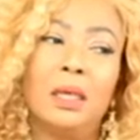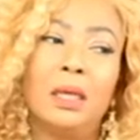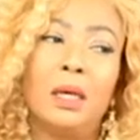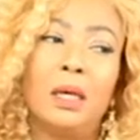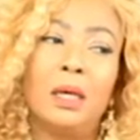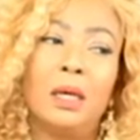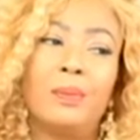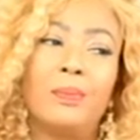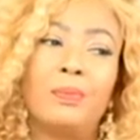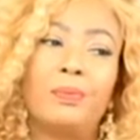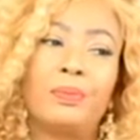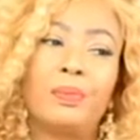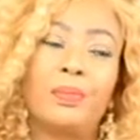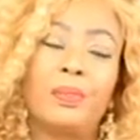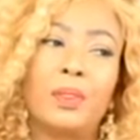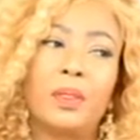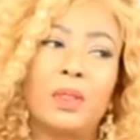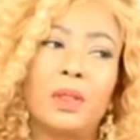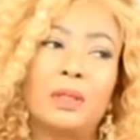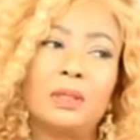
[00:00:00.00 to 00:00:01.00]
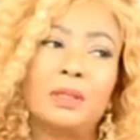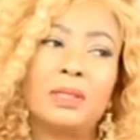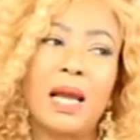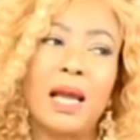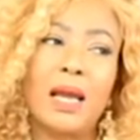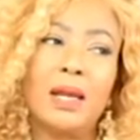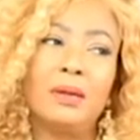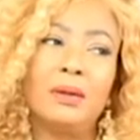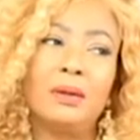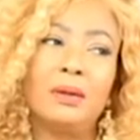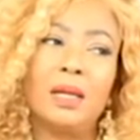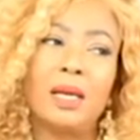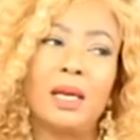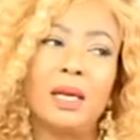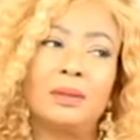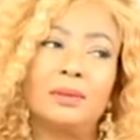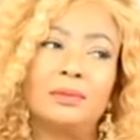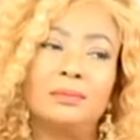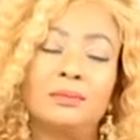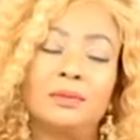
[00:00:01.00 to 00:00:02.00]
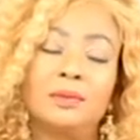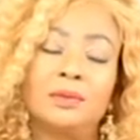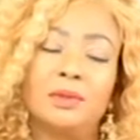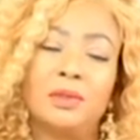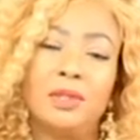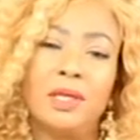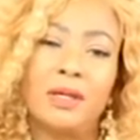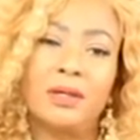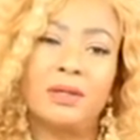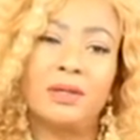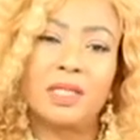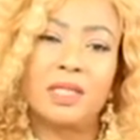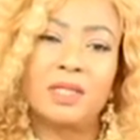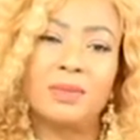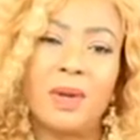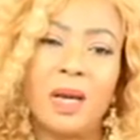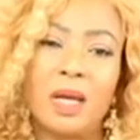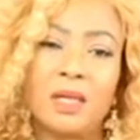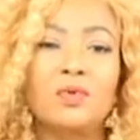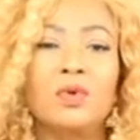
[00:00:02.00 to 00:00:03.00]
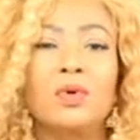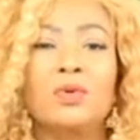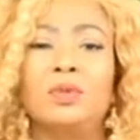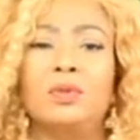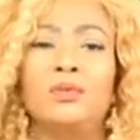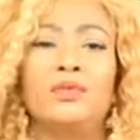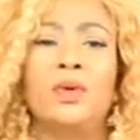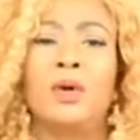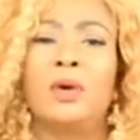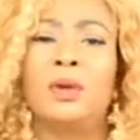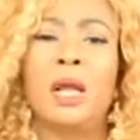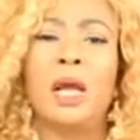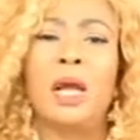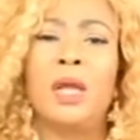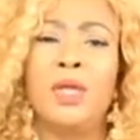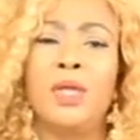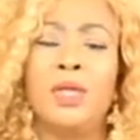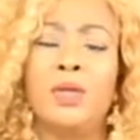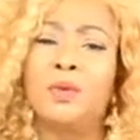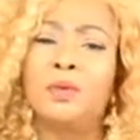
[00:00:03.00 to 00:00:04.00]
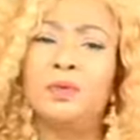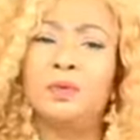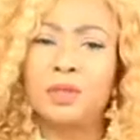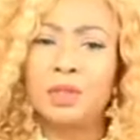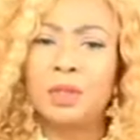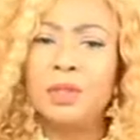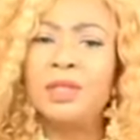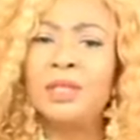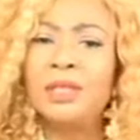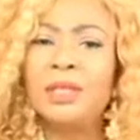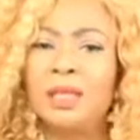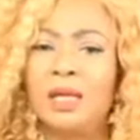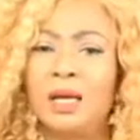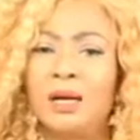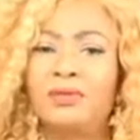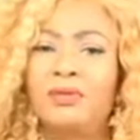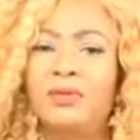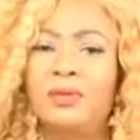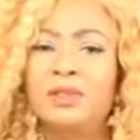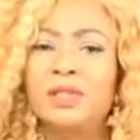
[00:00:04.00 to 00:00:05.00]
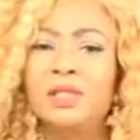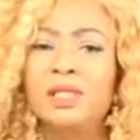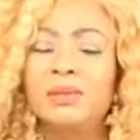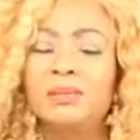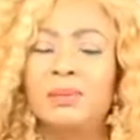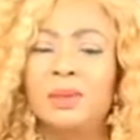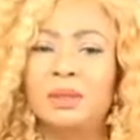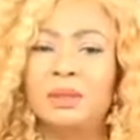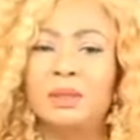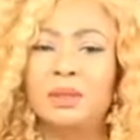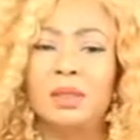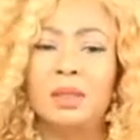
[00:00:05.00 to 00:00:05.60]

because I know, like during Christmas, when you've done that huge dinner for Christmas,